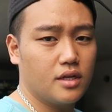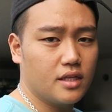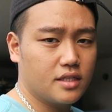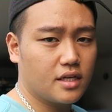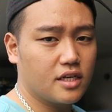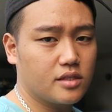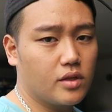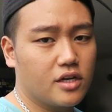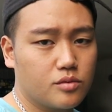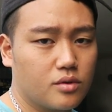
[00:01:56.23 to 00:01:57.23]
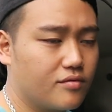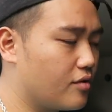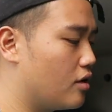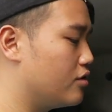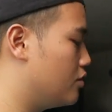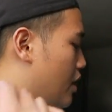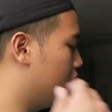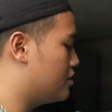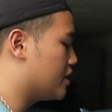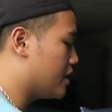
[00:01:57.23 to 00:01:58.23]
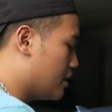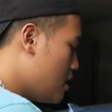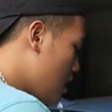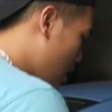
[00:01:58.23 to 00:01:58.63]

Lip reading: In this case, there is one for all you 8th gen